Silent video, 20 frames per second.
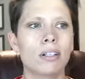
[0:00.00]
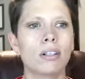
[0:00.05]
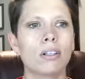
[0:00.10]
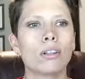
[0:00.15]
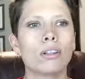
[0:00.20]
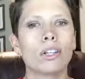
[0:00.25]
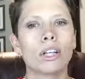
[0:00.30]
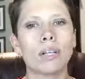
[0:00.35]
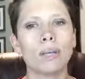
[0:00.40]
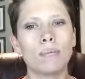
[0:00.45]

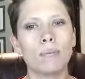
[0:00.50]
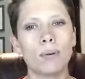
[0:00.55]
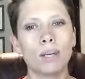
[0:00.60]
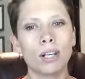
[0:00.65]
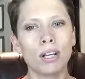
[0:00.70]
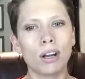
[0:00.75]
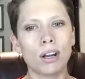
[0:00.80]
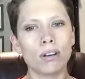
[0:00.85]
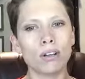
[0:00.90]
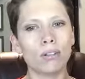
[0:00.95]
Look at
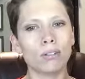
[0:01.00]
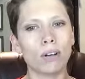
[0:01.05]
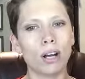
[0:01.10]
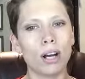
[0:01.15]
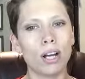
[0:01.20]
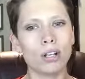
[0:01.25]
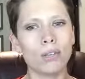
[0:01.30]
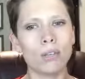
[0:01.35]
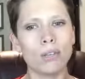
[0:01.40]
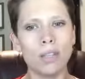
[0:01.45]
putting our
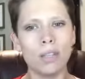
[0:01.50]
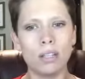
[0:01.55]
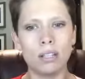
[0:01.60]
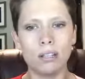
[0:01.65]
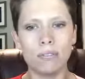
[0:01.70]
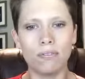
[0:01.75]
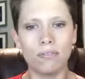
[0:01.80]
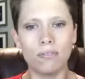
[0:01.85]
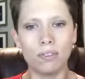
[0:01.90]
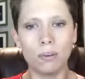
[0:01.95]
garage within
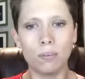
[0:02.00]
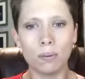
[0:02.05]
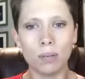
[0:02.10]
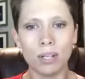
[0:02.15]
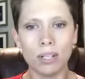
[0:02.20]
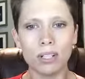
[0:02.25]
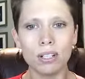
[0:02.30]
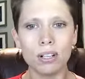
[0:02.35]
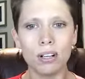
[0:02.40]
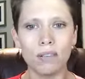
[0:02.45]
the
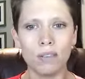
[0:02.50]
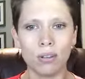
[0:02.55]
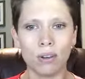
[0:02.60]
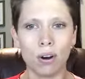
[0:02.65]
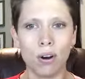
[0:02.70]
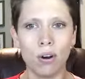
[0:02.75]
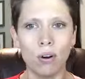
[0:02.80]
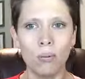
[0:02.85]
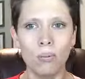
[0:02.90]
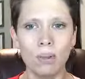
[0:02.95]
footprint of your
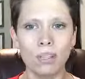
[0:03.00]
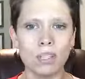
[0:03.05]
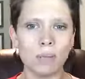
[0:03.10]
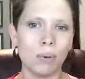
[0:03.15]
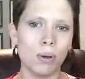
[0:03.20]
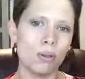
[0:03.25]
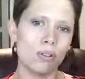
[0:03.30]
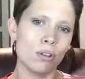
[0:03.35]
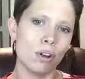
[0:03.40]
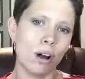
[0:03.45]
home as
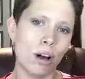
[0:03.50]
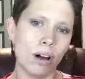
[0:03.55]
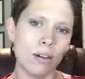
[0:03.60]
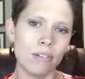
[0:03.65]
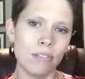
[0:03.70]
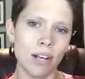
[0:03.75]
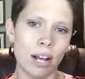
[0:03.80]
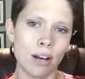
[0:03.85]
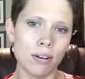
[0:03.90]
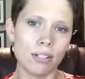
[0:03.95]
opposed to
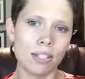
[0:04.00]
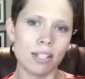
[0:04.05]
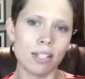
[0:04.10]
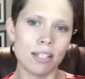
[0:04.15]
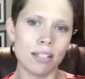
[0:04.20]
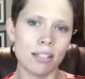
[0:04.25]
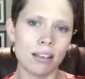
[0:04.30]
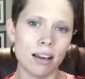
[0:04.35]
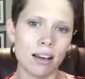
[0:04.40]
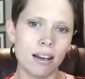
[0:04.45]
off and out to the
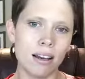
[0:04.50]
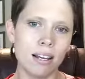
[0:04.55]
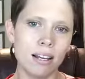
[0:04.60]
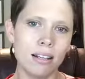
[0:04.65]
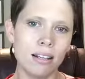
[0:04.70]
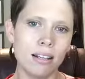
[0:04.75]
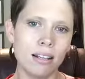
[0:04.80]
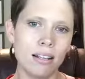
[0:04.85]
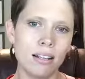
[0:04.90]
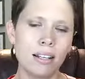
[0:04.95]

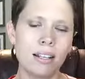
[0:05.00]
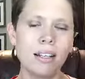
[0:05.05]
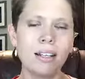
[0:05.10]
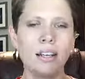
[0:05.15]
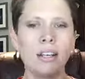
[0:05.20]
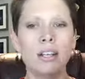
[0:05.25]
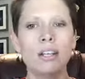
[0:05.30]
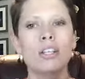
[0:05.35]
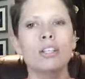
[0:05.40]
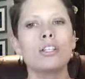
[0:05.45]
side.
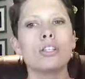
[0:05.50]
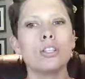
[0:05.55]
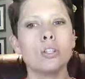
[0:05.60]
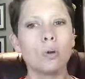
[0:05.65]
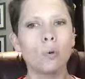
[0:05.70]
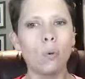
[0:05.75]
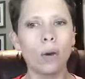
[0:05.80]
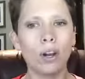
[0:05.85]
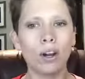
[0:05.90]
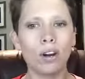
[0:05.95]

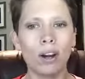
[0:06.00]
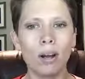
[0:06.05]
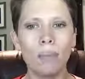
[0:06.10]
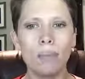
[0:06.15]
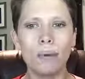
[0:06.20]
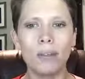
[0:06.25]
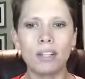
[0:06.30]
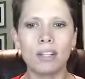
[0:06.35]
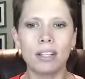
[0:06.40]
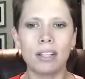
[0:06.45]
Square
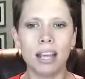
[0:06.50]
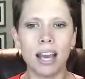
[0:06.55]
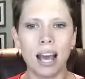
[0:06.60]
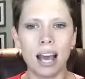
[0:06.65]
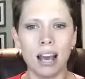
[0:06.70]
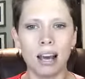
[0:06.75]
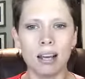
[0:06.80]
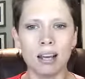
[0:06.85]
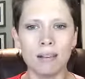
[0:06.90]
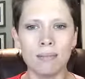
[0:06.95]
up the
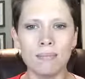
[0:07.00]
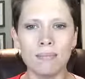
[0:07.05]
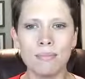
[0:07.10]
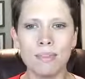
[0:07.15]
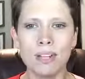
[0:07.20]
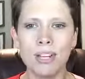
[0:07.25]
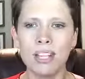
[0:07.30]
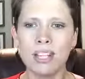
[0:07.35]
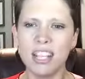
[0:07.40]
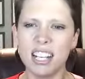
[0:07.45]

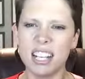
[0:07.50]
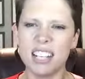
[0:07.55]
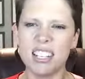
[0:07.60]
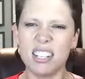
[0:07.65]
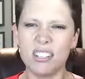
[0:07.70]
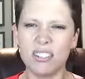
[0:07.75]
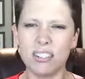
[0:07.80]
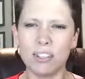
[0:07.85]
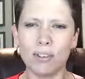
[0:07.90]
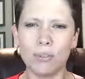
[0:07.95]

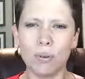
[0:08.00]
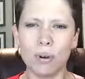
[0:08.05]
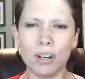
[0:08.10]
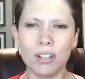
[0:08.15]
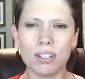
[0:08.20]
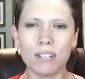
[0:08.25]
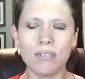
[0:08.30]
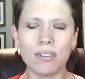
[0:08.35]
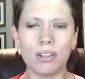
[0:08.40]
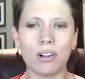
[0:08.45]
exterior
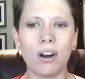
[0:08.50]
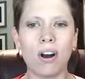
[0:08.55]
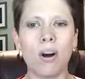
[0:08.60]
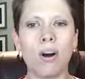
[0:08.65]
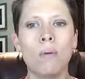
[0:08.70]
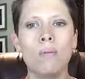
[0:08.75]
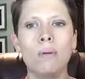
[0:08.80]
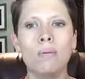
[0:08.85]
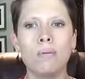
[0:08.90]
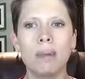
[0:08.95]
walls of your
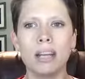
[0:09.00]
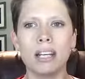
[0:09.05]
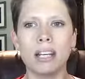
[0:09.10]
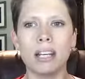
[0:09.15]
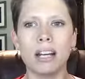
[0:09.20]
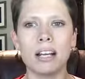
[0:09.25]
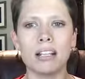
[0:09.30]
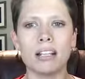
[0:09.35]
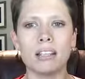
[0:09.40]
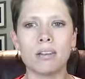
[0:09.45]
home and make it
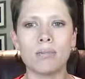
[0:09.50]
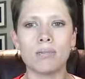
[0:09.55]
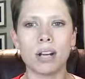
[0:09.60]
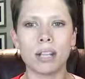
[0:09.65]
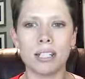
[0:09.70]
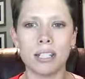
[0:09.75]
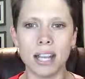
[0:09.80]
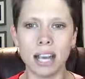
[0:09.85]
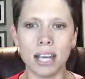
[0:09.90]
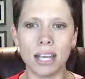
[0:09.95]
as
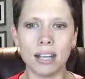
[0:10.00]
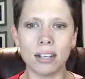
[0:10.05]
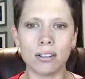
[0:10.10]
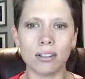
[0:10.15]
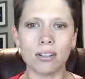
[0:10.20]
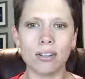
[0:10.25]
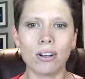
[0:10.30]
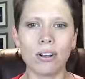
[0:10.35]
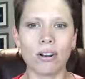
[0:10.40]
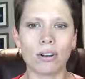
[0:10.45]

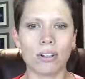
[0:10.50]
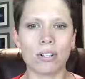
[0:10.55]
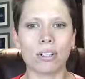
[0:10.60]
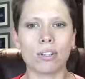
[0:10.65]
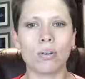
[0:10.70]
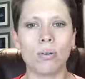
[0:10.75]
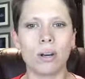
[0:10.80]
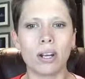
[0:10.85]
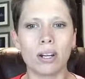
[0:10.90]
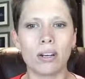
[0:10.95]
rectangular or
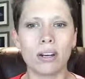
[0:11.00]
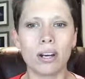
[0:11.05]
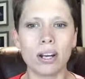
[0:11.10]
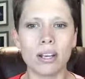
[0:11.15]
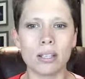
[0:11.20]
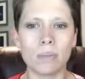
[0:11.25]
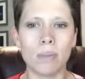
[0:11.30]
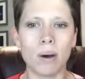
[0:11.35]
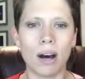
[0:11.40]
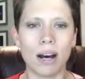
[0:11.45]
square
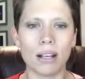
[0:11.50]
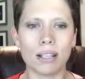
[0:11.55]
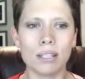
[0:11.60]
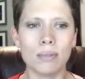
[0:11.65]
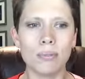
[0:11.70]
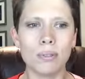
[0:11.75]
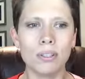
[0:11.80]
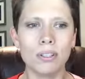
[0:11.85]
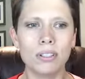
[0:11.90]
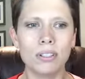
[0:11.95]
as
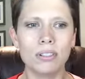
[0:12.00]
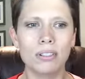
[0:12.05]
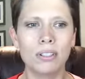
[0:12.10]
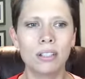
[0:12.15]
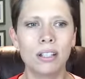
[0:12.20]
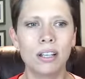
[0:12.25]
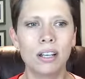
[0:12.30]
possible.